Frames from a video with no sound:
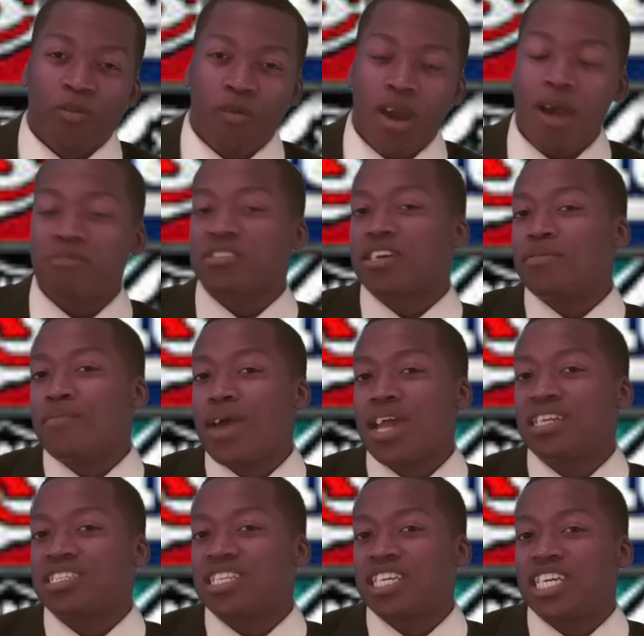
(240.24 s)
the Rams can
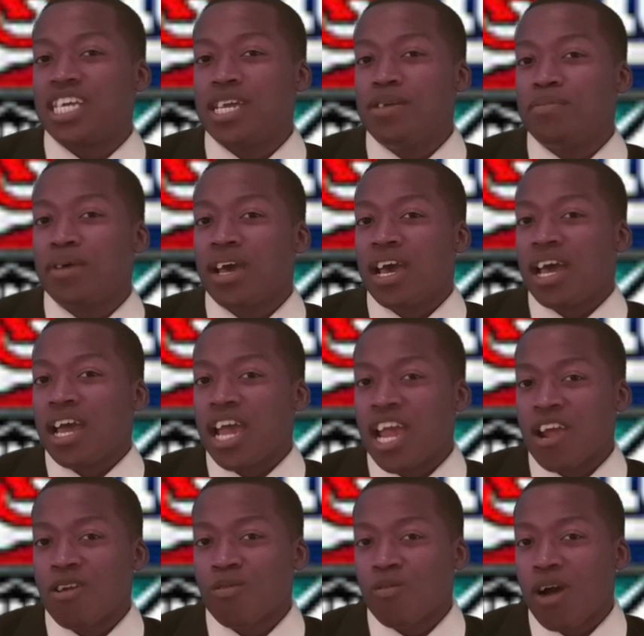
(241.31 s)
manage to keep
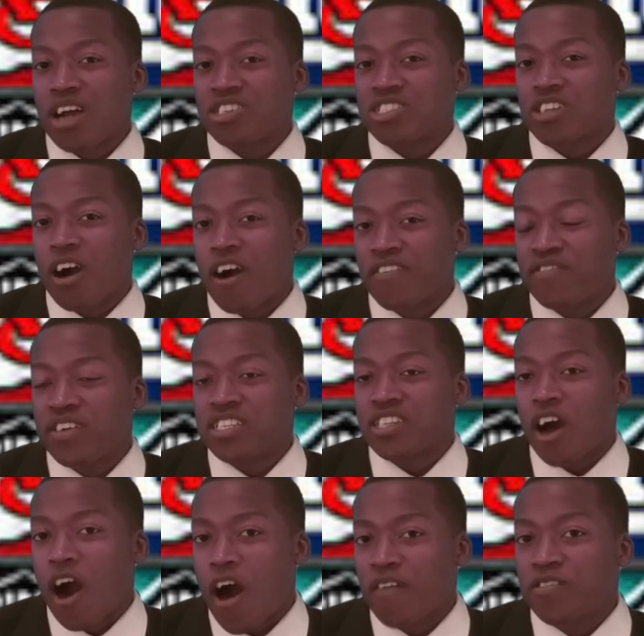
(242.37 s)
Aaron Rodgers'
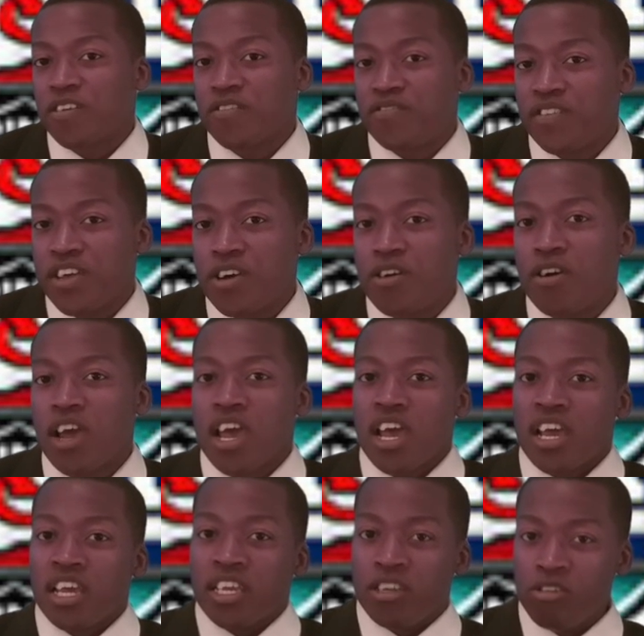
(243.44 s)
offense off the field,
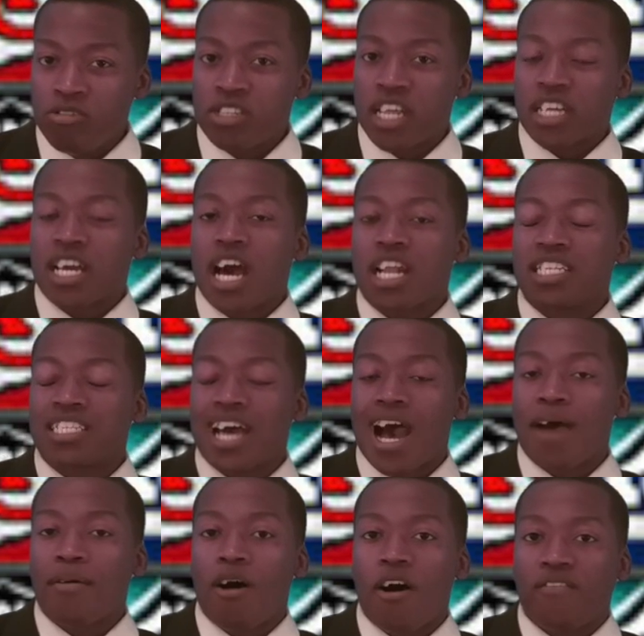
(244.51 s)
use that kind of
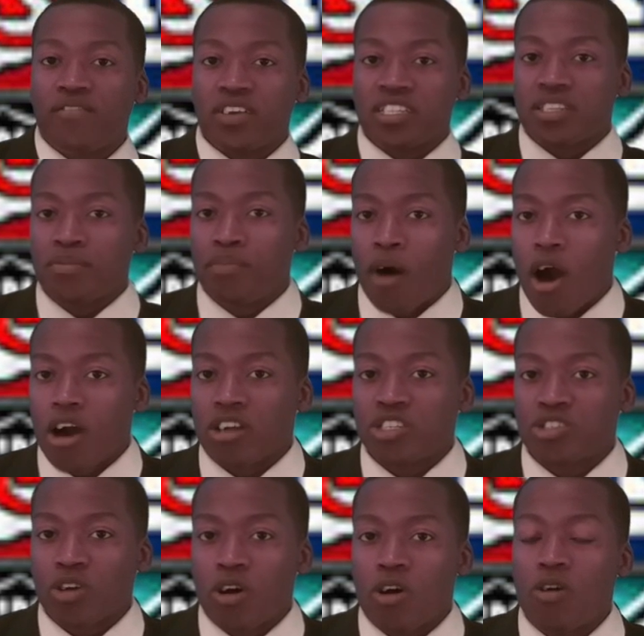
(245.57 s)
time offense and ball
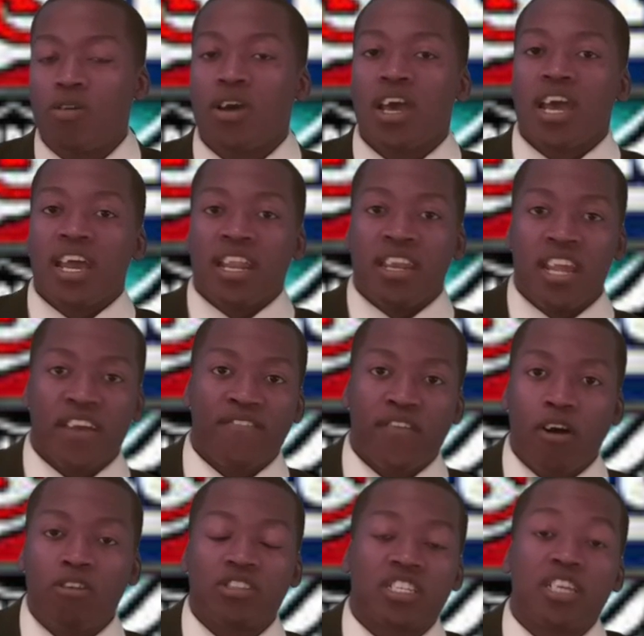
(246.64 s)
control, Nick
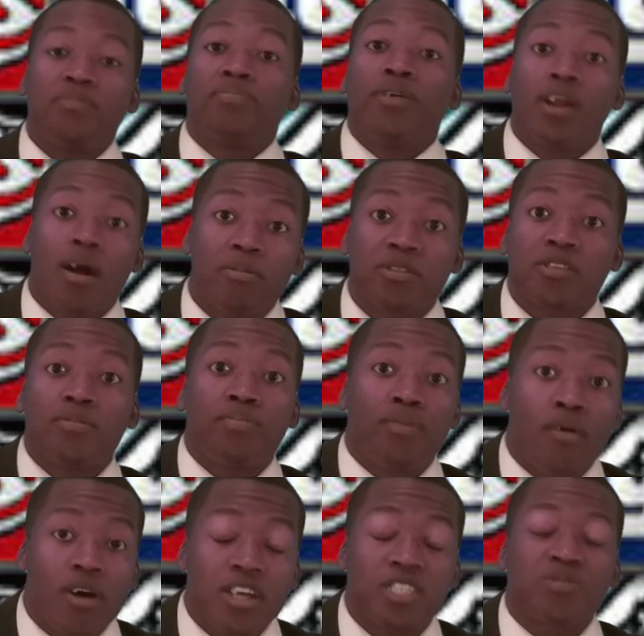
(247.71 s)
Foles can put up some
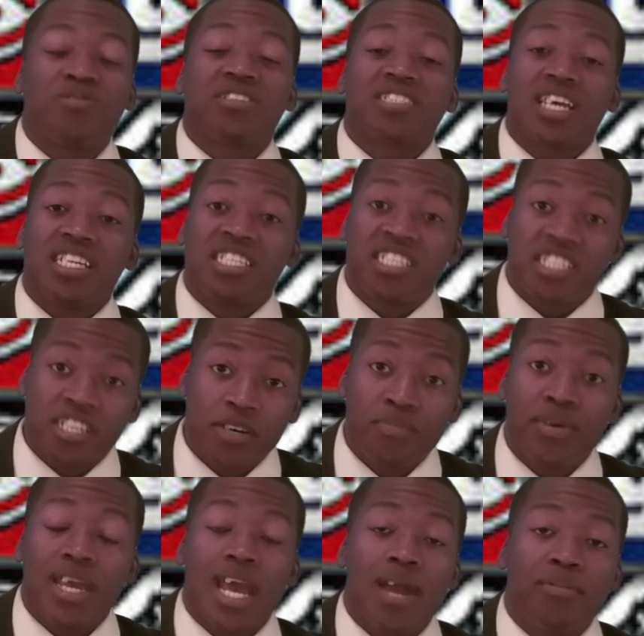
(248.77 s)
points, which they
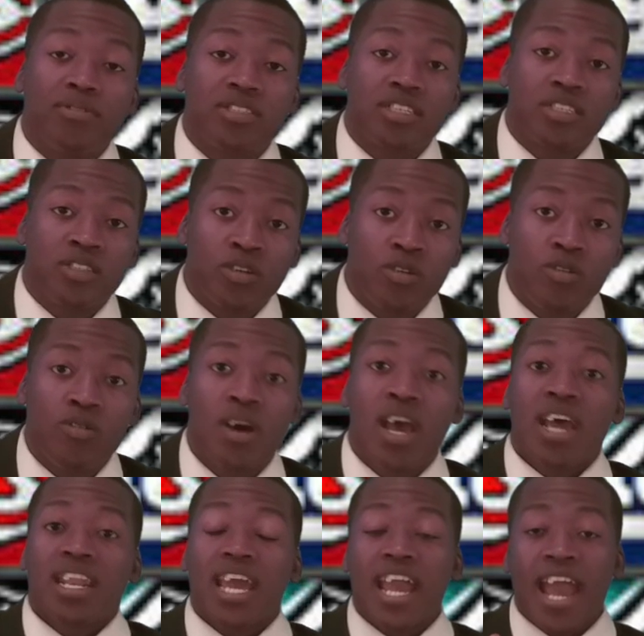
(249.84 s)
should be able to do.
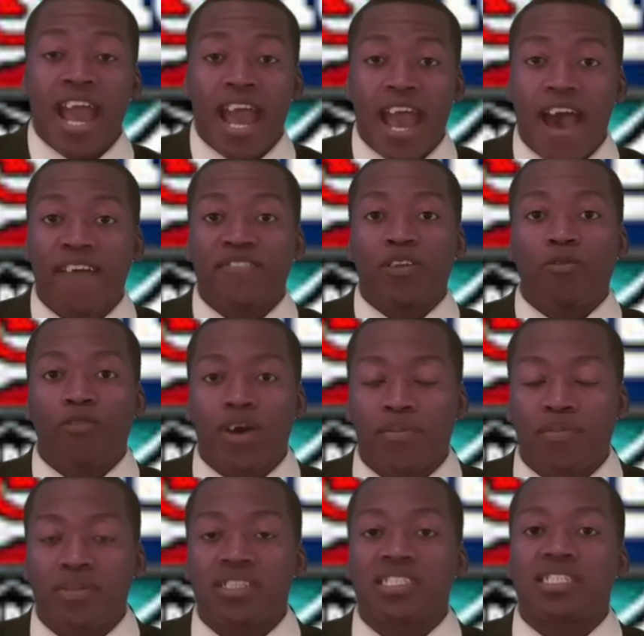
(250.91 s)
They have the
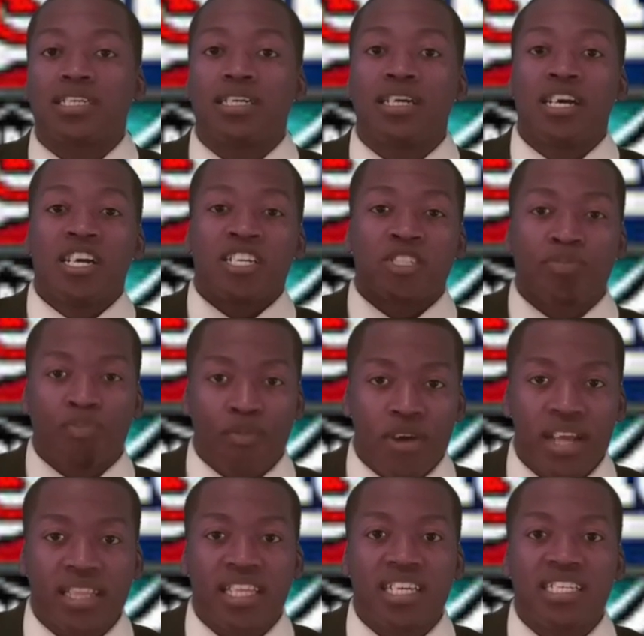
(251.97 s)
weapons to
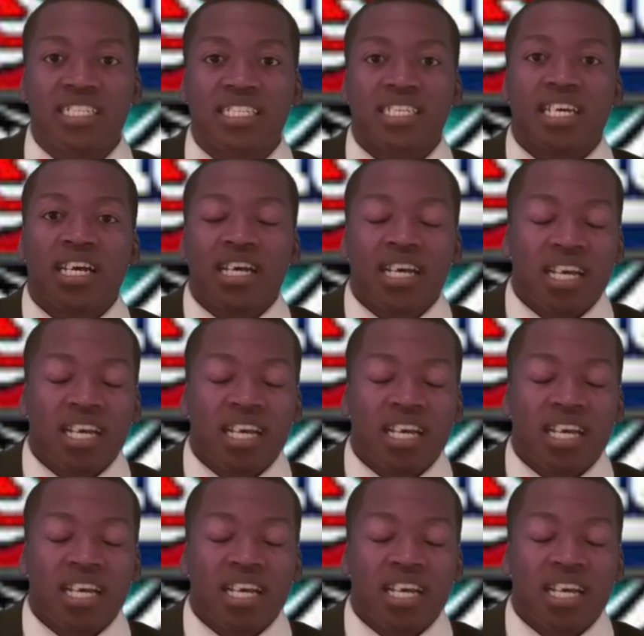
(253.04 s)
spread this